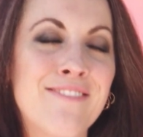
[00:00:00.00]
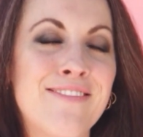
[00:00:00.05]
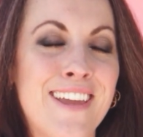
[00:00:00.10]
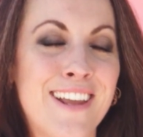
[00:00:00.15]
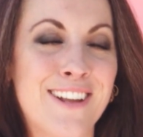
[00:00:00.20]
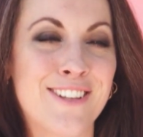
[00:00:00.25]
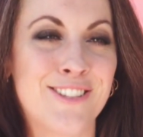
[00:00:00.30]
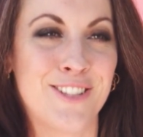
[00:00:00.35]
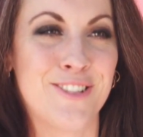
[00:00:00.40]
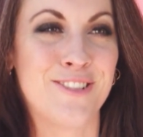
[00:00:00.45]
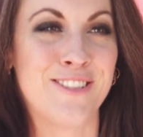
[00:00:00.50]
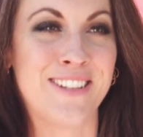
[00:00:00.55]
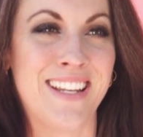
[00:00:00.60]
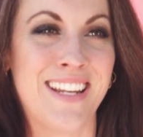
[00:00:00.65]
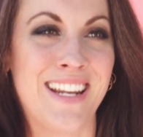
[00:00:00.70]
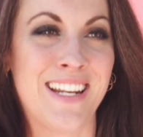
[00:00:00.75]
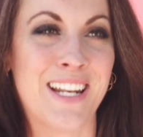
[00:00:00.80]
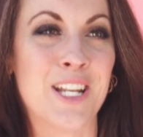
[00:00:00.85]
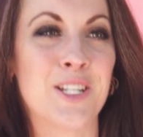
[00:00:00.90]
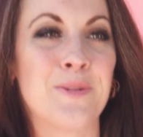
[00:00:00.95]
things you
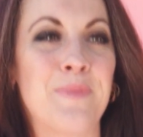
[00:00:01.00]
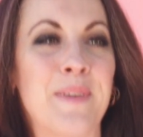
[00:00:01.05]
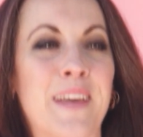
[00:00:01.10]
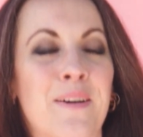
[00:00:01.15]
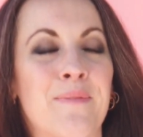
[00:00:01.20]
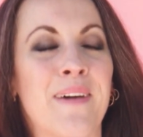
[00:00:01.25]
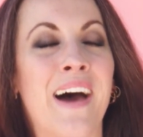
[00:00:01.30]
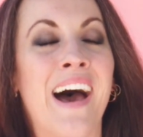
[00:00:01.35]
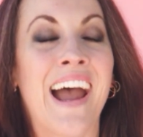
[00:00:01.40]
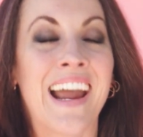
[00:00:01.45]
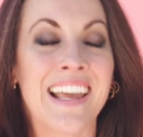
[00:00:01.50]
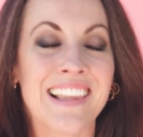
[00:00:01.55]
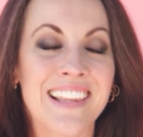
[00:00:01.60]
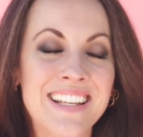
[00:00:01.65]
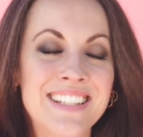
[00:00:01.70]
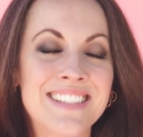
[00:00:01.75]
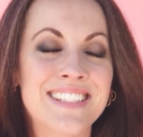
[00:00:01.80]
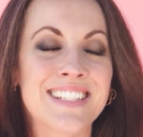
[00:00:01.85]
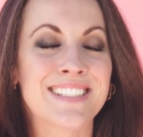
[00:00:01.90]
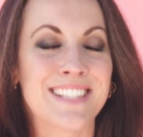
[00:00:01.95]
need to become a highly
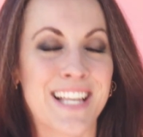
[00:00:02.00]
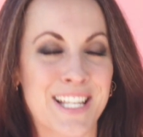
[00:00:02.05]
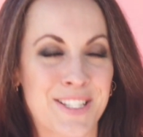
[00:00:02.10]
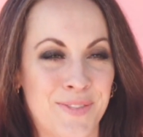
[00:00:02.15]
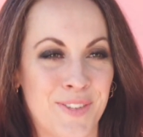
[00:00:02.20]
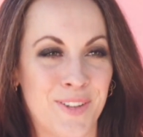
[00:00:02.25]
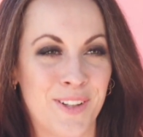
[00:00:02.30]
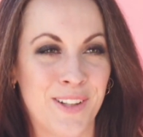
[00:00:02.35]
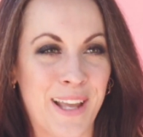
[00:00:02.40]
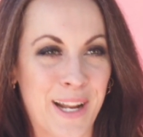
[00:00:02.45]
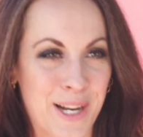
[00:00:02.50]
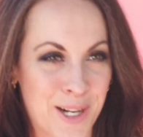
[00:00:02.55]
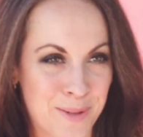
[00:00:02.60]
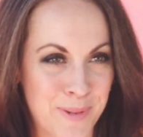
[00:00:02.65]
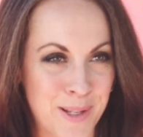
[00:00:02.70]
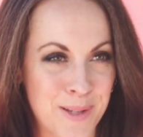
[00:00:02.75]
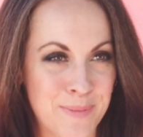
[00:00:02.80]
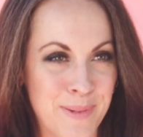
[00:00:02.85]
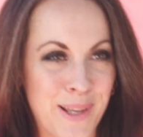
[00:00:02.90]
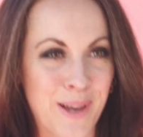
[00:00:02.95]
successful
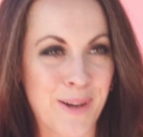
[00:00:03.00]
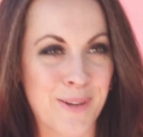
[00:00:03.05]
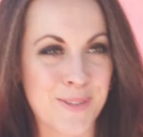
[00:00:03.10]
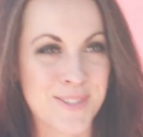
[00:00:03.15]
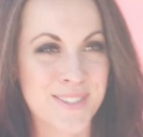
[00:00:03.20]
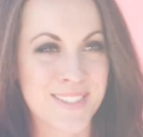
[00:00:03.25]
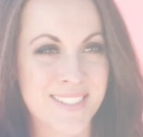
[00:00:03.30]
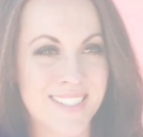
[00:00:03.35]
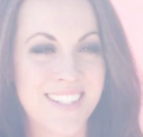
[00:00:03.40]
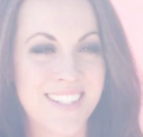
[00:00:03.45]
Airbnb host.